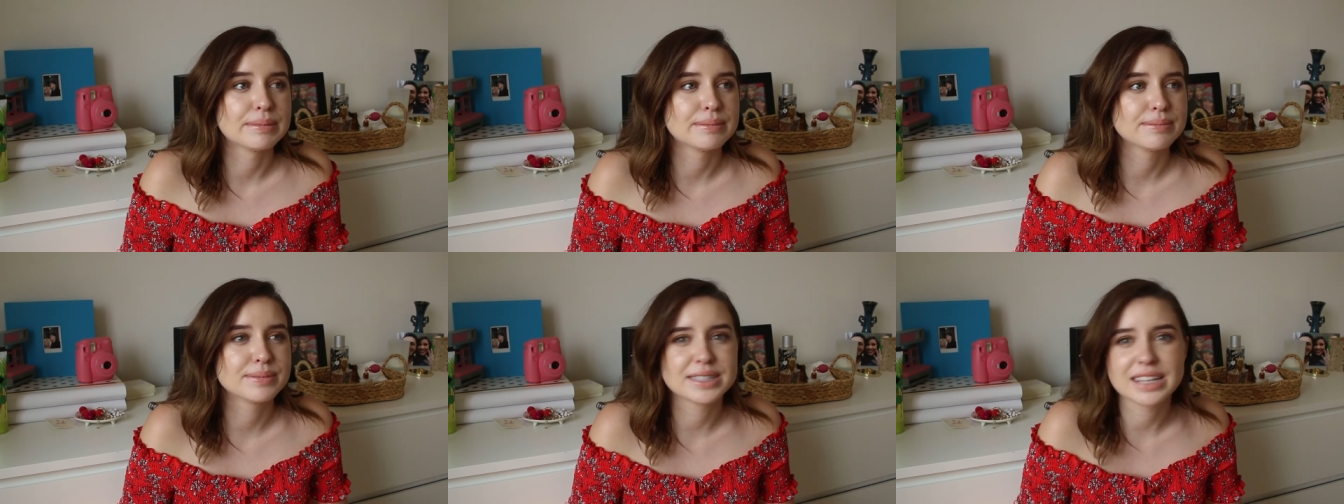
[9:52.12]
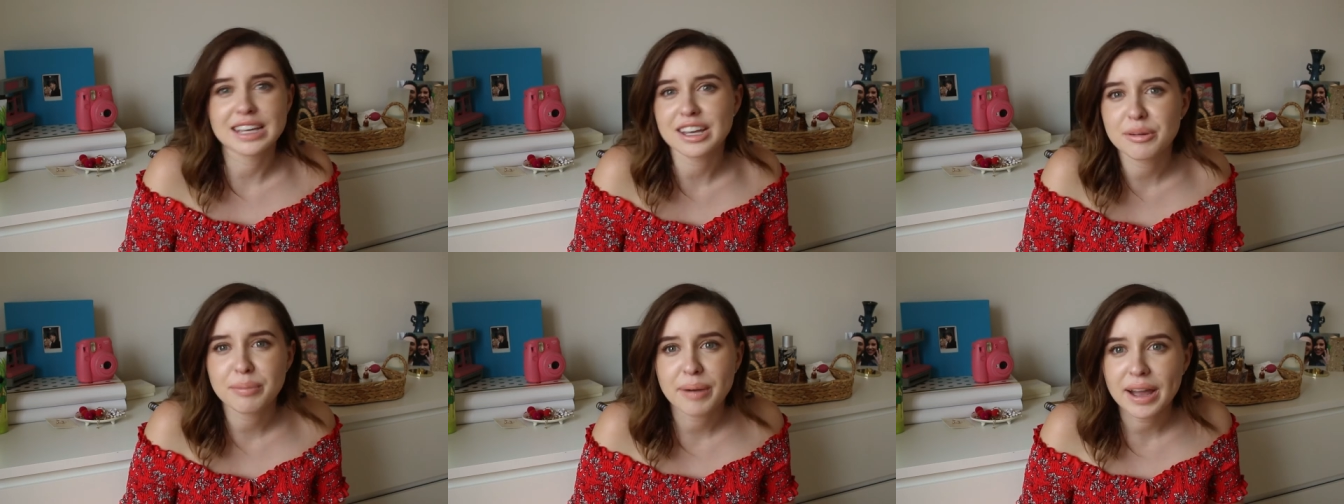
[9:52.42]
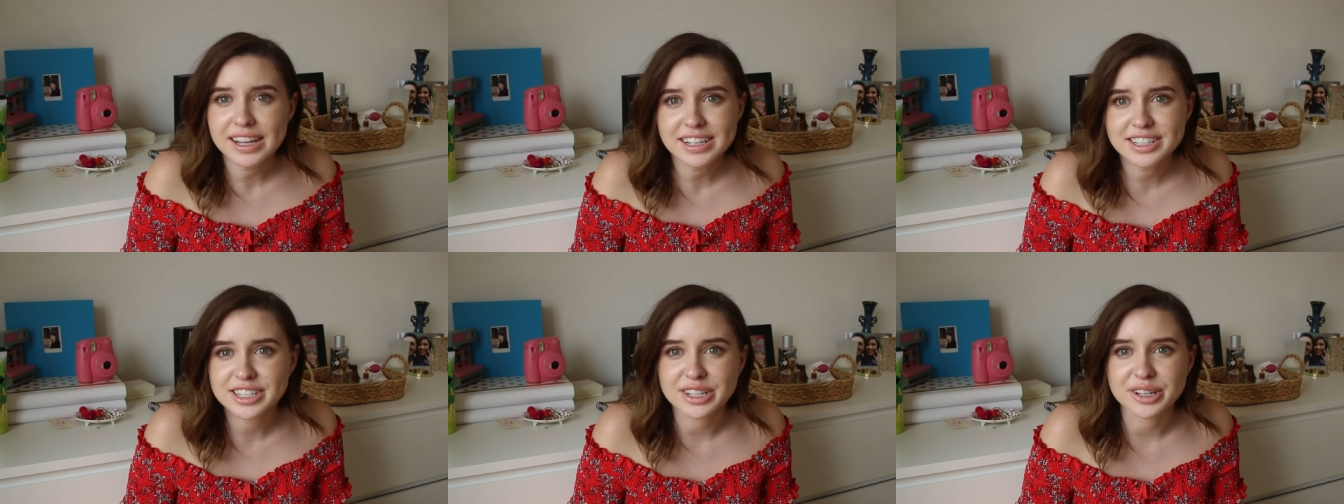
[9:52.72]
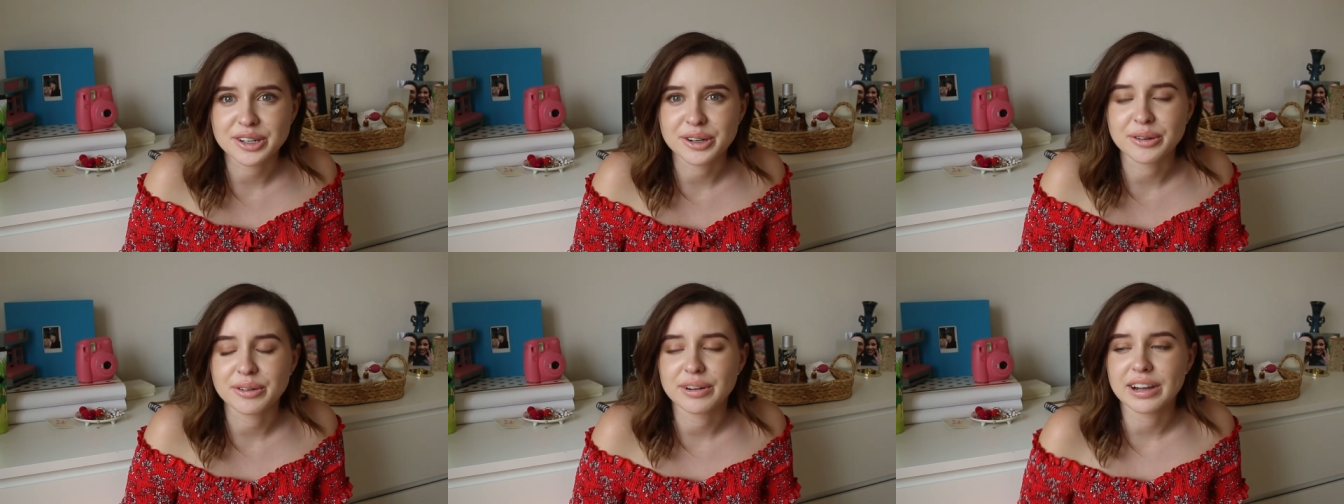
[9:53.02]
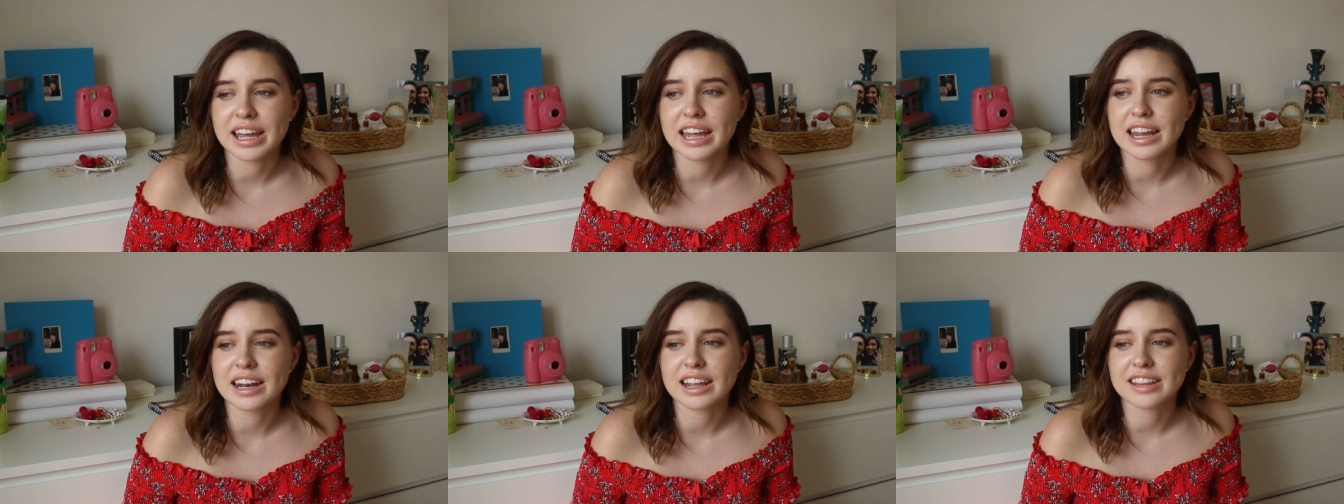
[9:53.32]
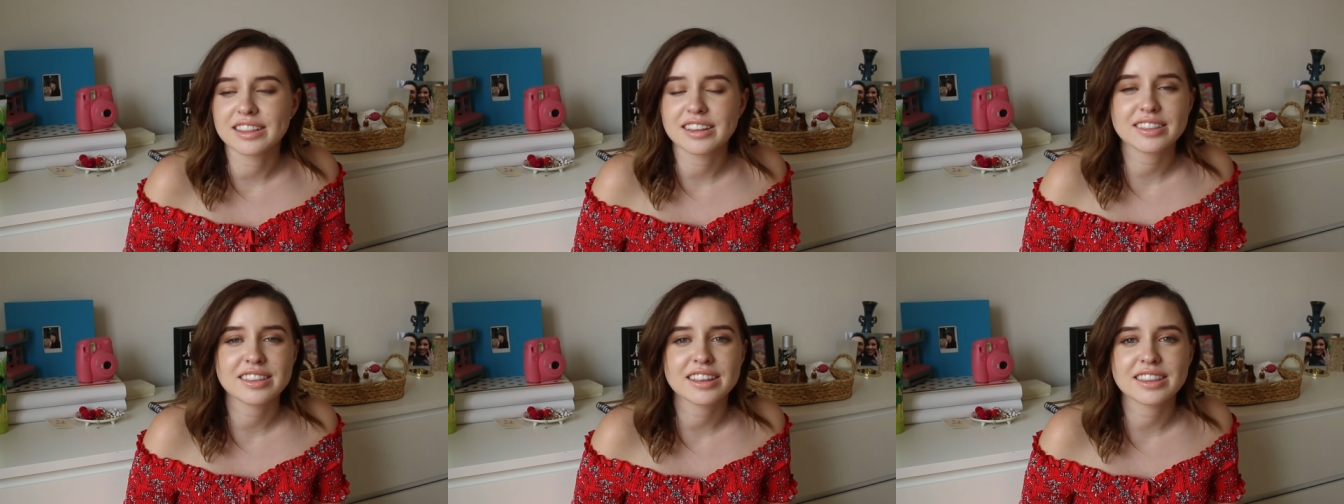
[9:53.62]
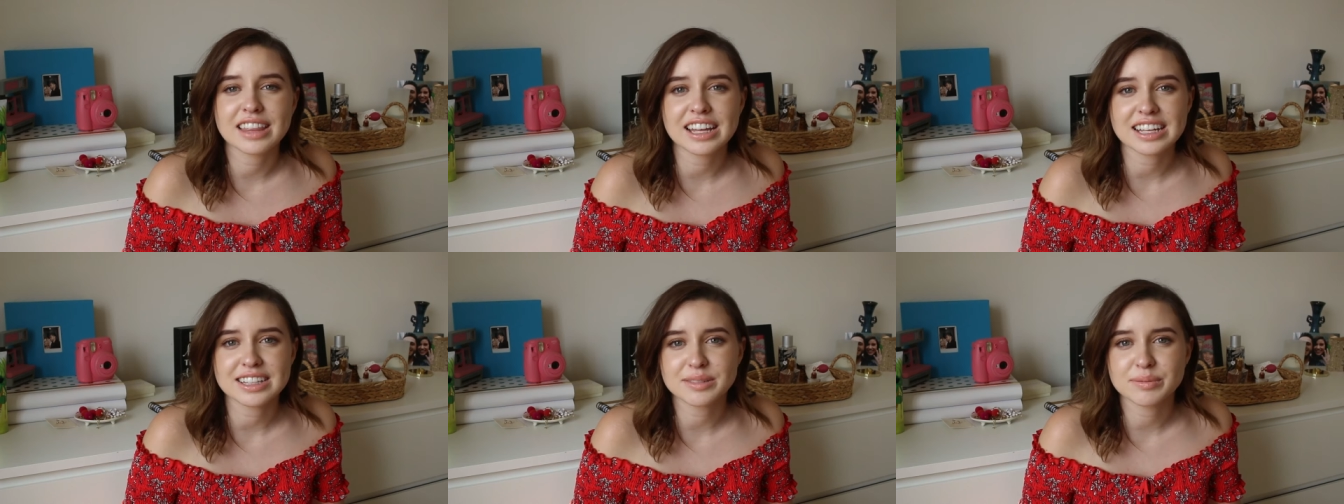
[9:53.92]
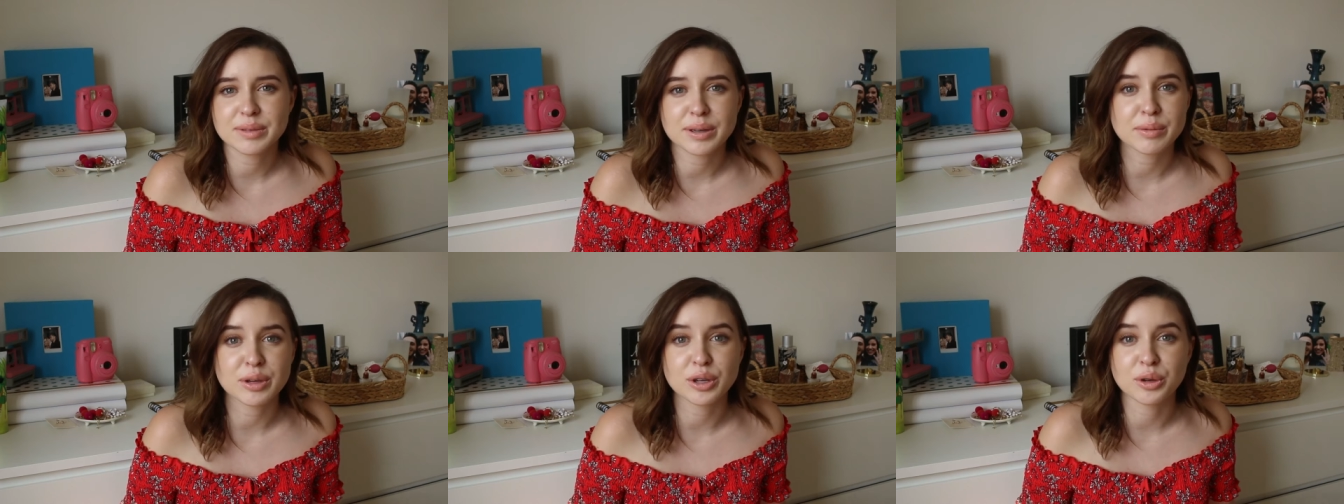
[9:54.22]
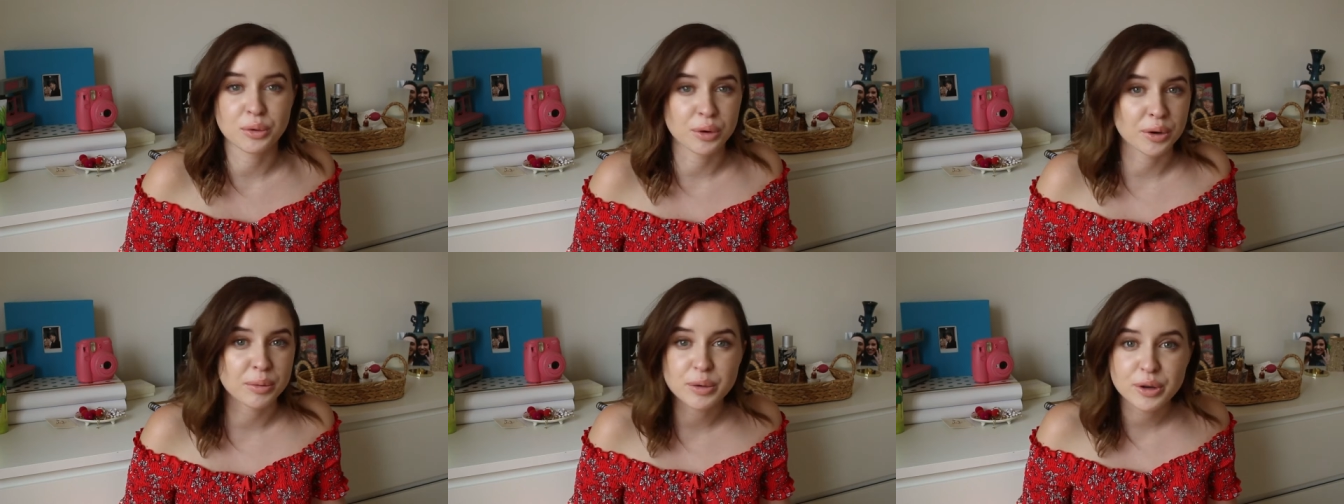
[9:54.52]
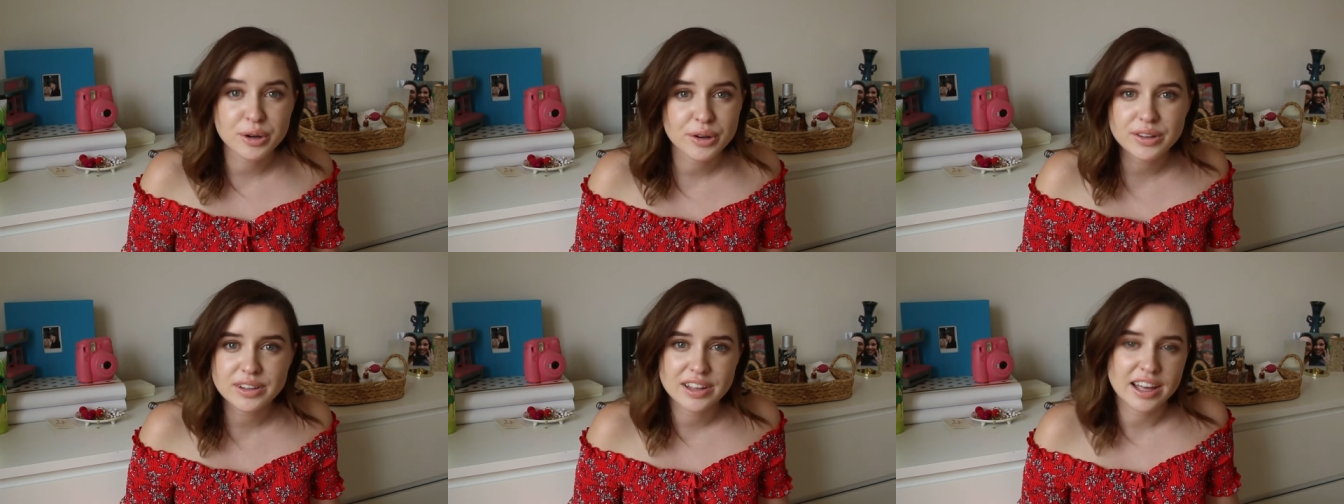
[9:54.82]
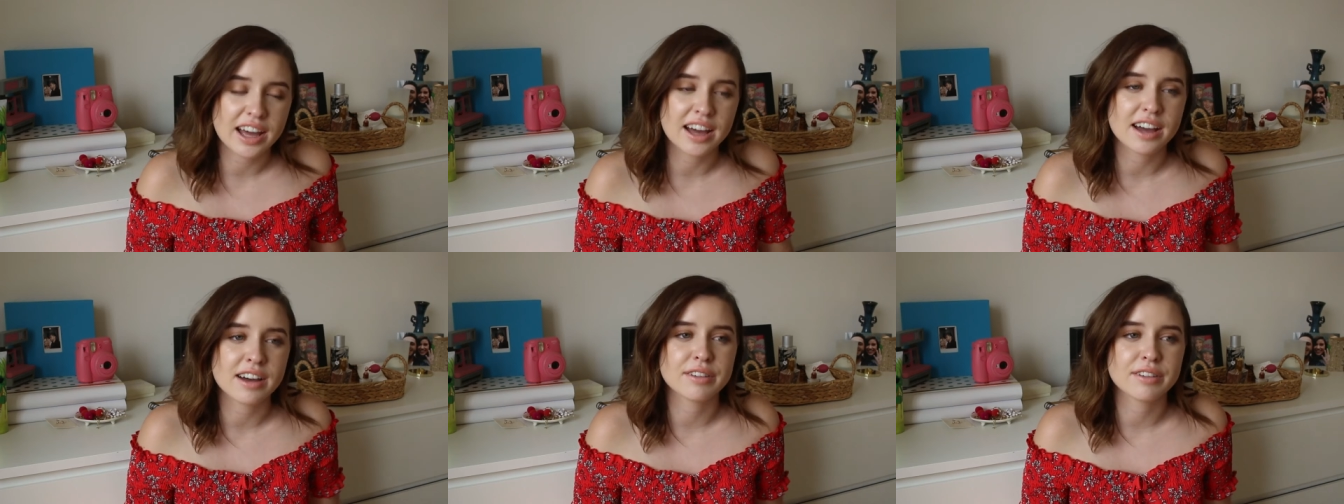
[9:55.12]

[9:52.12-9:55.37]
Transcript: say goodbye to. And I think that that's maybe normal